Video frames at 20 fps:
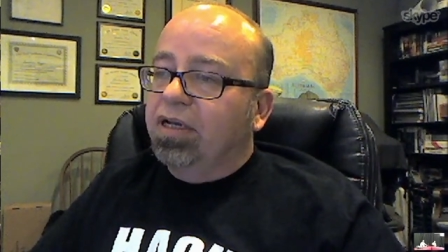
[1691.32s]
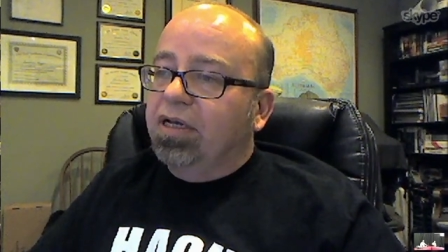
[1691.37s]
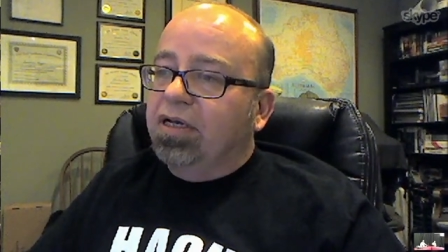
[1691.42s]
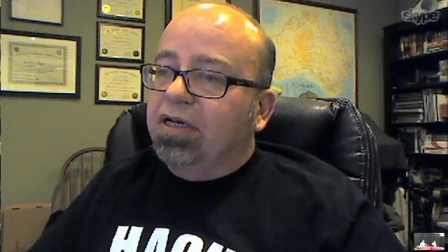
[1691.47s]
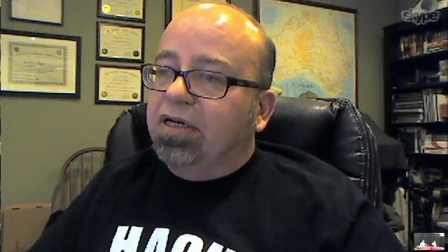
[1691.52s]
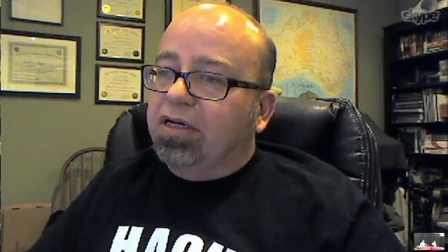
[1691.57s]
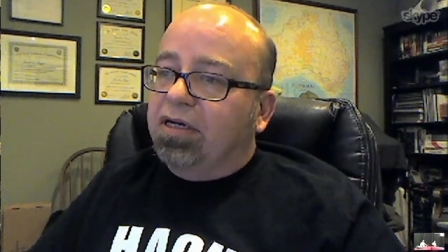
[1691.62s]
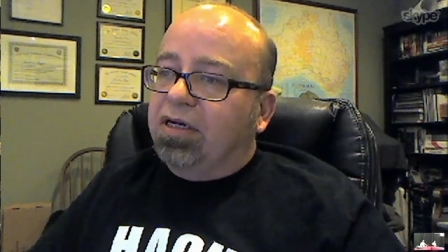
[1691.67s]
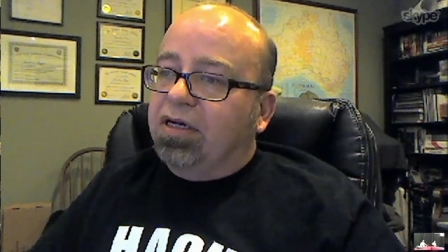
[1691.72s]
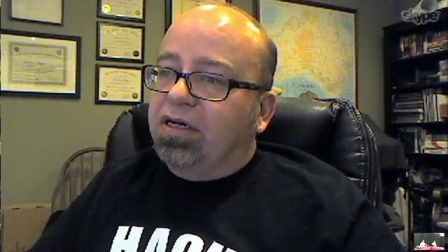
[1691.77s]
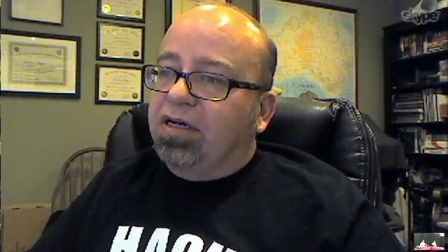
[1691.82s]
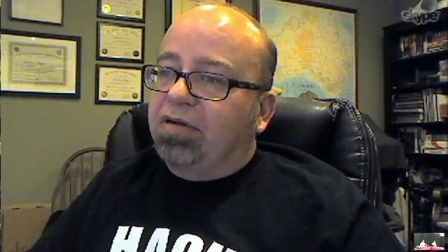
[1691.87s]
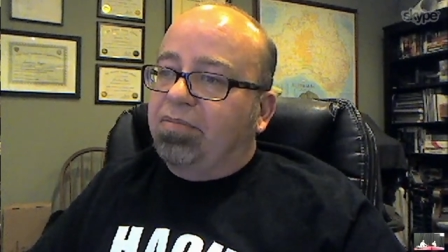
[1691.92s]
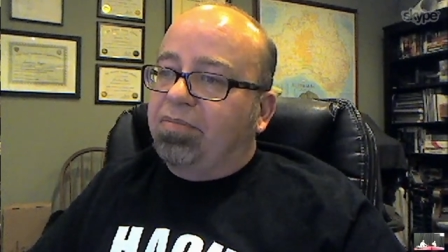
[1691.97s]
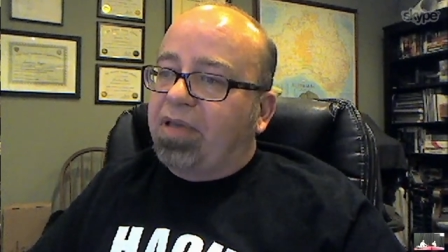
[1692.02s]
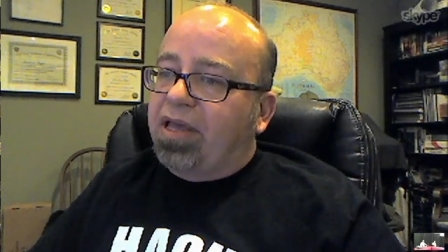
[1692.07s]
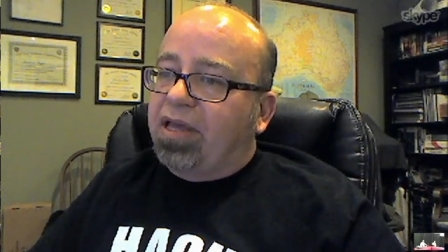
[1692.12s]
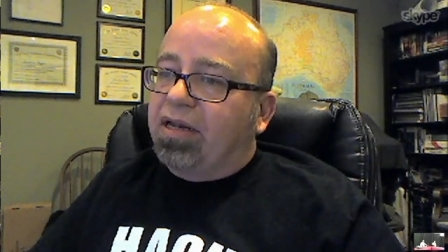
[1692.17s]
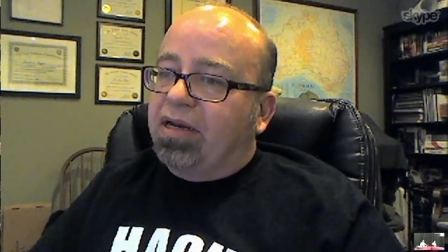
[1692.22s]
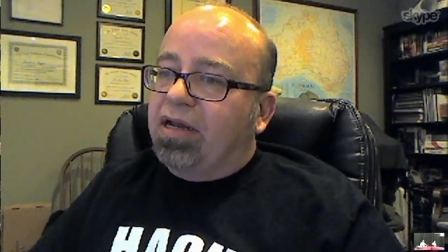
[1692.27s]
Um,
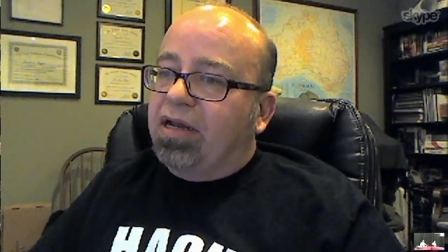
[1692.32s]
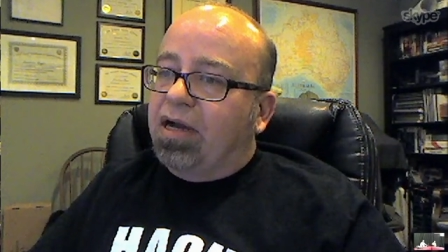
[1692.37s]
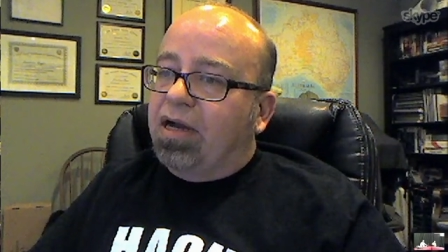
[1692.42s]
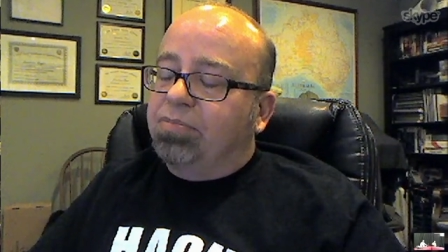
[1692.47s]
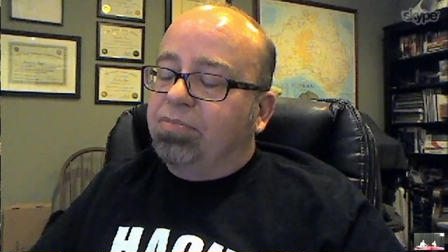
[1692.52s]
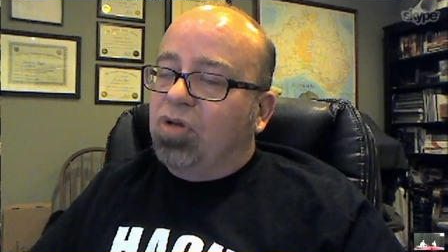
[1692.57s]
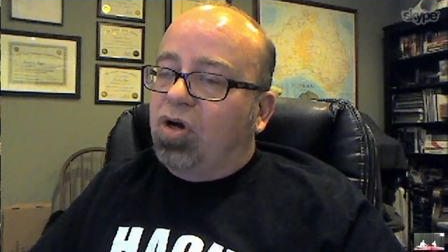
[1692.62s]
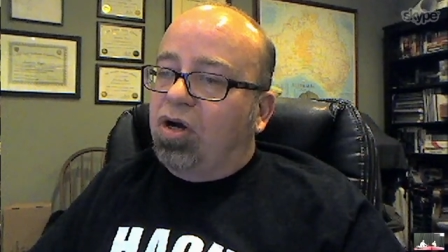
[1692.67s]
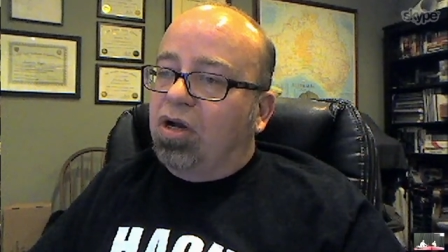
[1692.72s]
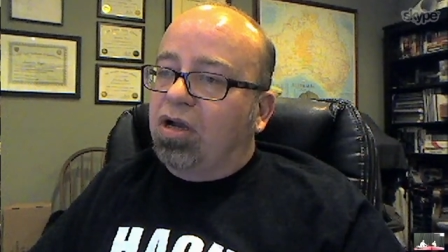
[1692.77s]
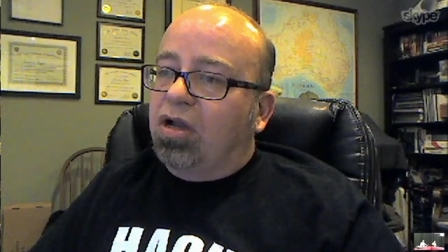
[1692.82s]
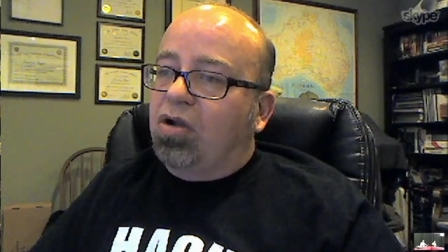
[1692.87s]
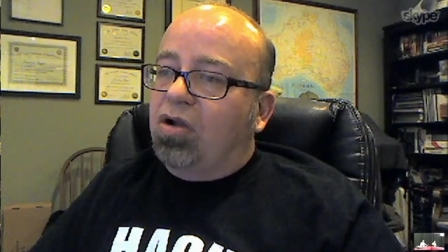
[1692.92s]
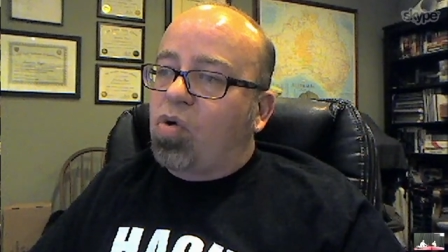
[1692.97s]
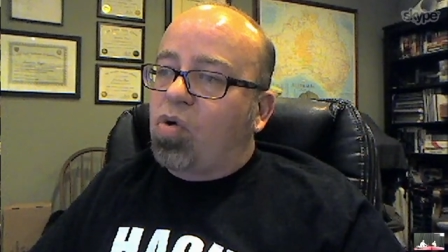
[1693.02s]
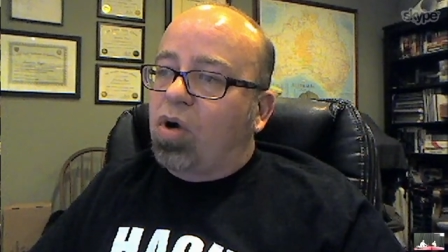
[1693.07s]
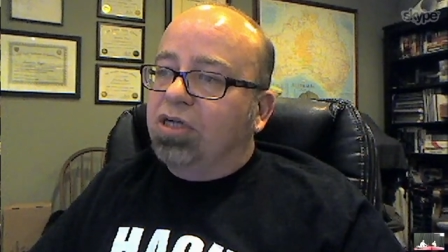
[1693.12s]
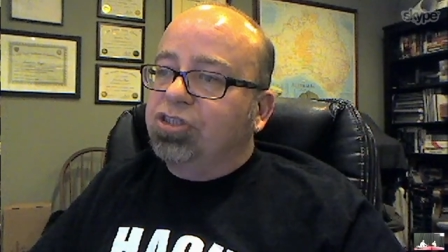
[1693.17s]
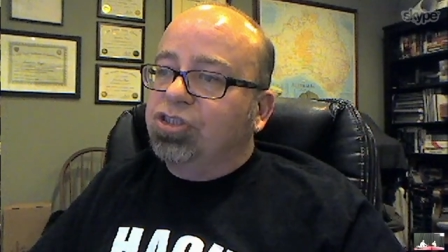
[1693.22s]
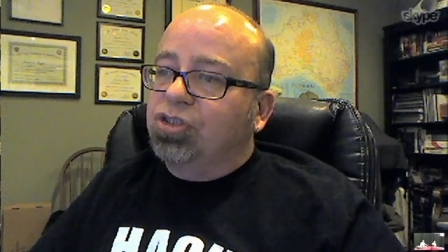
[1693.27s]
and I'm not
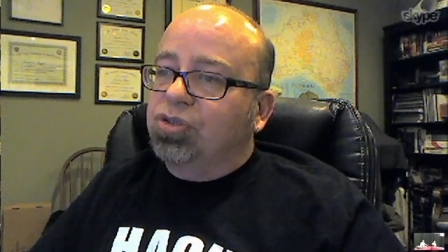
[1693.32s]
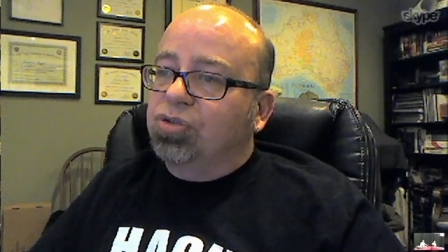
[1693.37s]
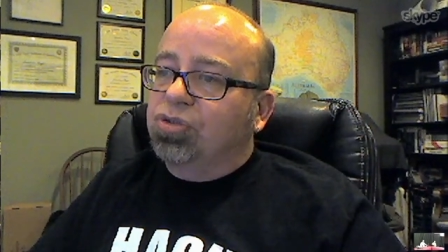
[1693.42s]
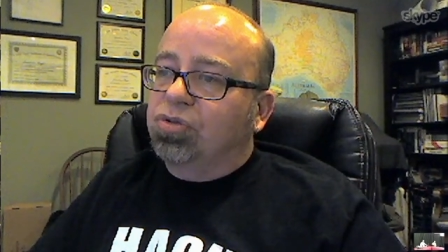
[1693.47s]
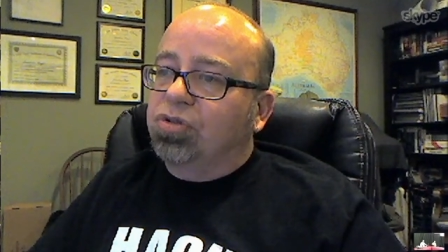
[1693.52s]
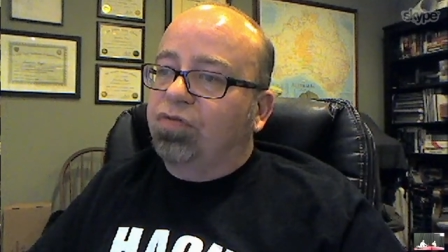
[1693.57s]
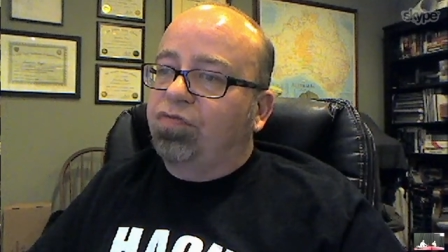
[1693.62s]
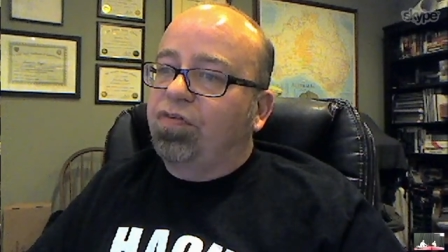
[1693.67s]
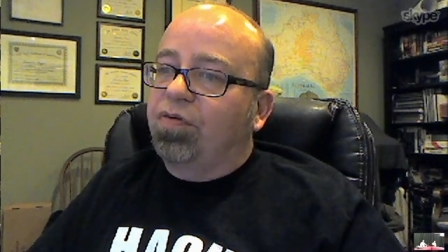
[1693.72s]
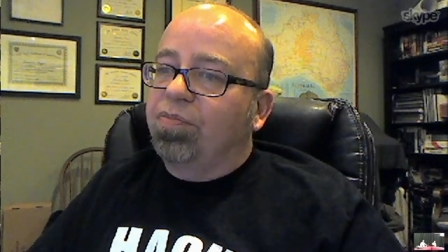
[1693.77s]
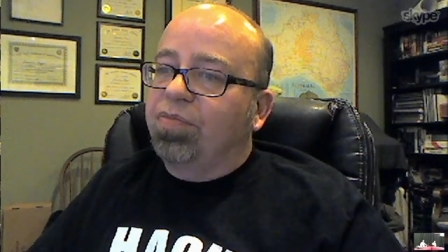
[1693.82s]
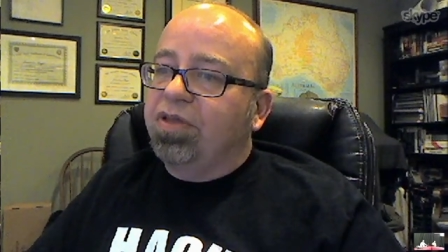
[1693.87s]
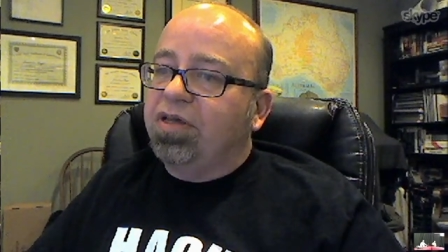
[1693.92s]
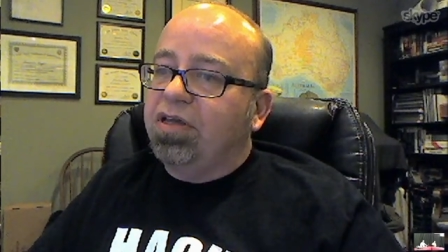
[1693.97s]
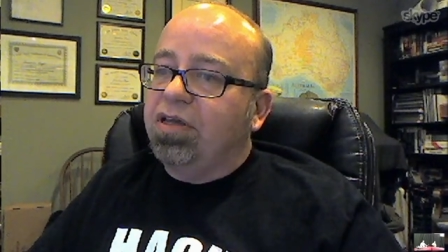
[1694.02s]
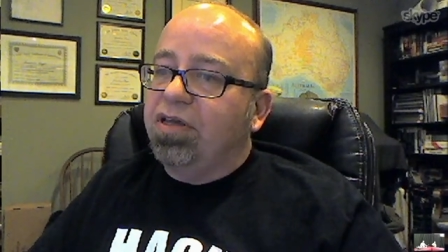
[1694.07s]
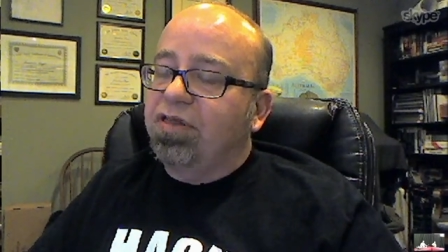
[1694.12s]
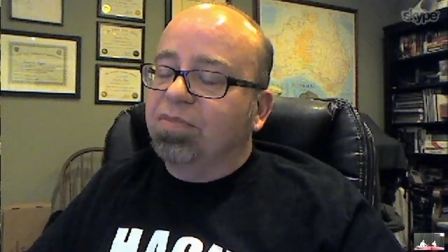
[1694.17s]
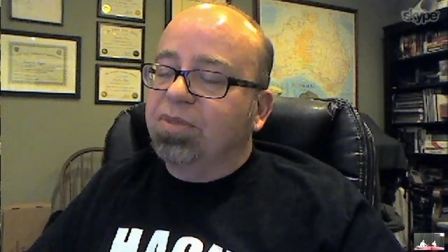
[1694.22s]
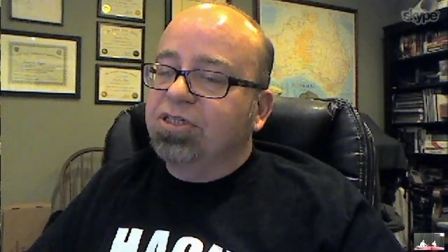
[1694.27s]
quite sure from the
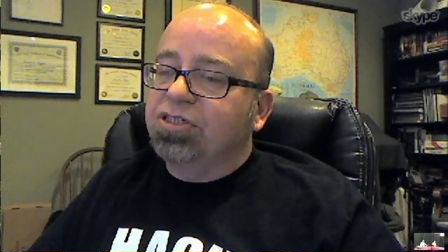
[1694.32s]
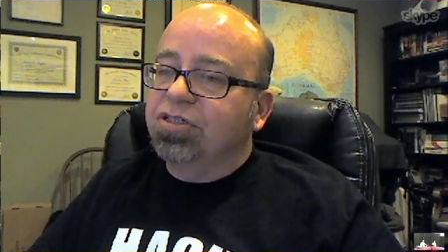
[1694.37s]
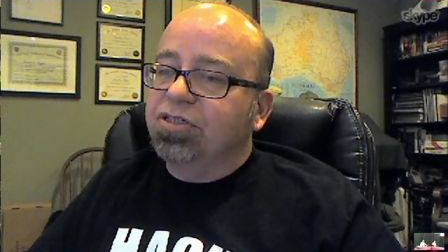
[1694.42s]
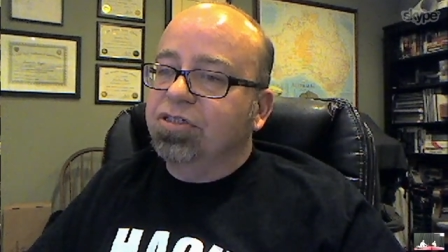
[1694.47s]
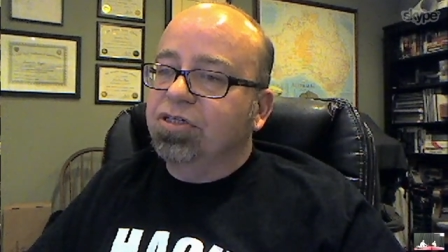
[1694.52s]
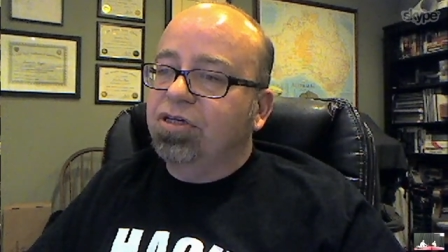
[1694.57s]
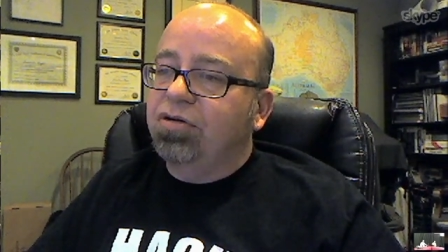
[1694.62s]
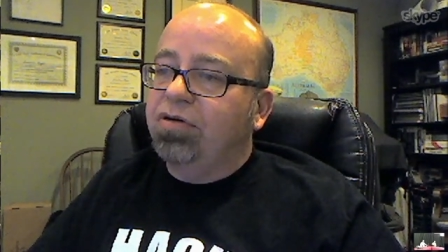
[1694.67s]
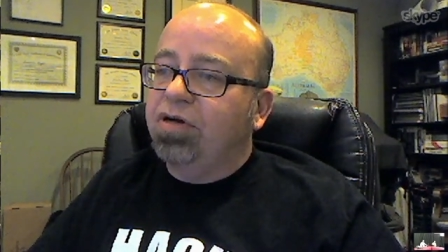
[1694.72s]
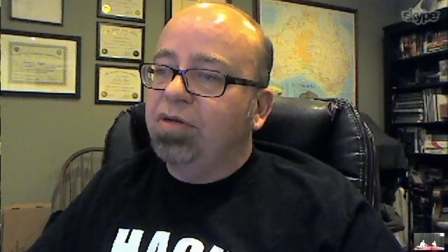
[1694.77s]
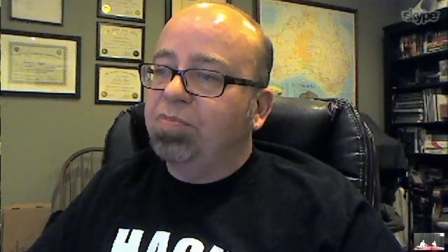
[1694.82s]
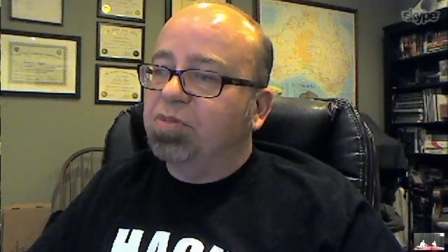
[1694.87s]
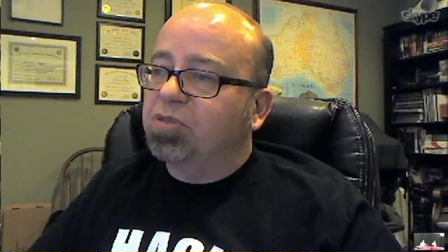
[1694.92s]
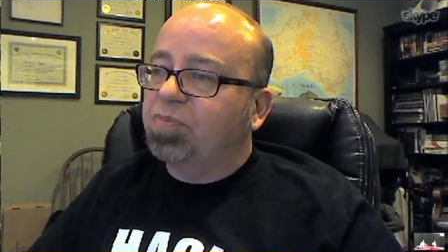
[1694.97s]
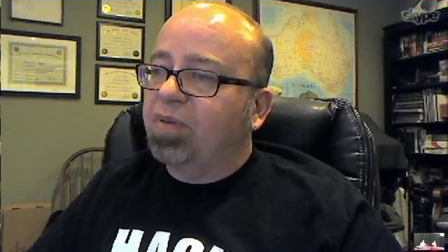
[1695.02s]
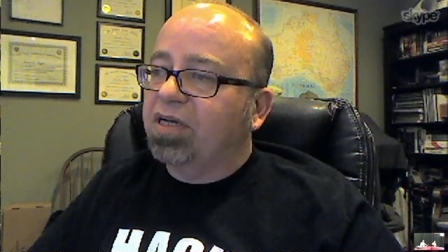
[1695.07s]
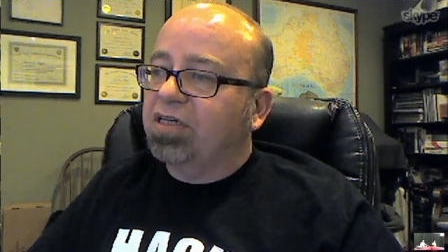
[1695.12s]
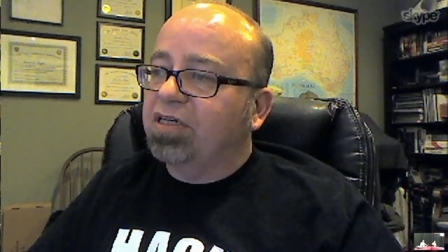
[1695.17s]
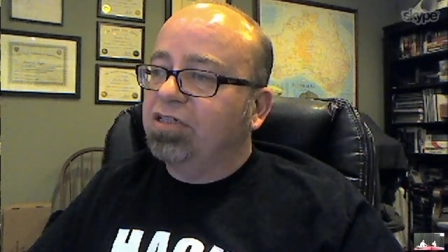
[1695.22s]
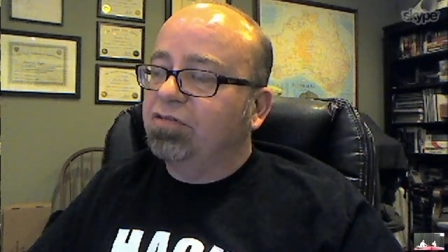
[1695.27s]
information security
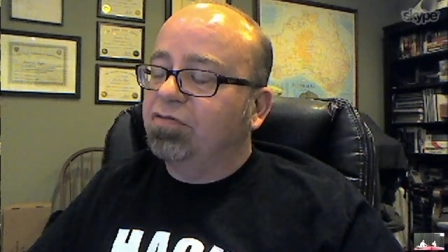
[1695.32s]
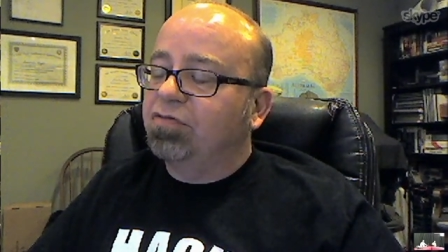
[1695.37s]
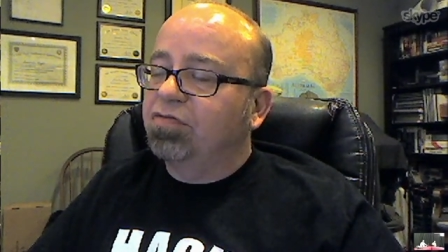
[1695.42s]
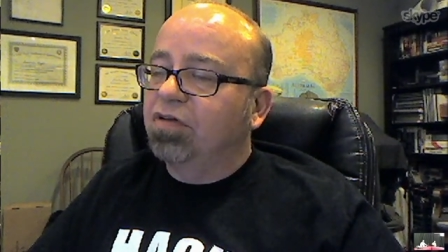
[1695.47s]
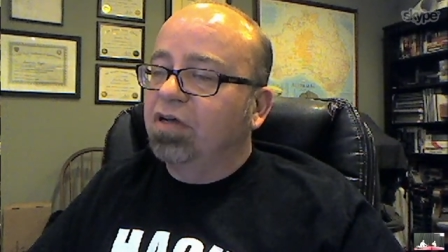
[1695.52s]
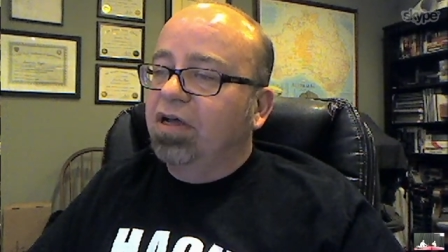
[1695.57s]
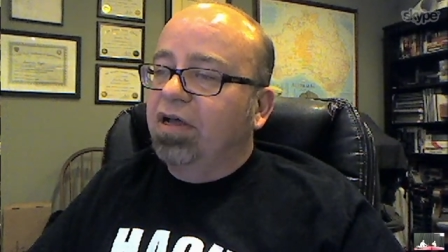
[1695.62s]
perspective